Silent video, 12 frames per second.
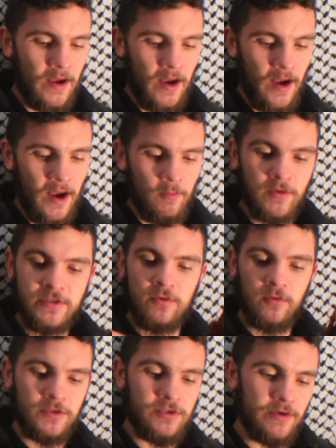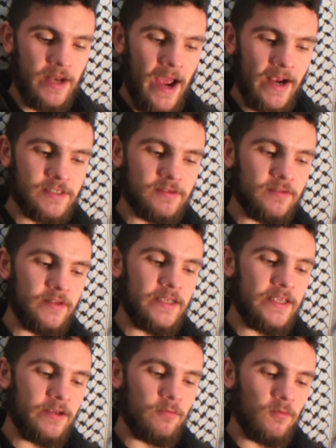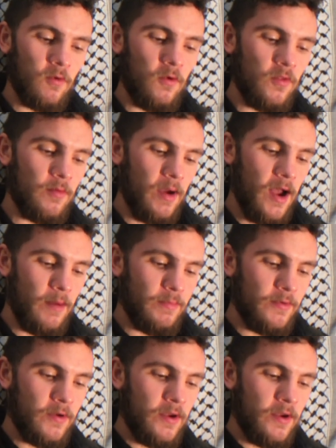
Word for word: Um, what's cool is you can actually roll them up,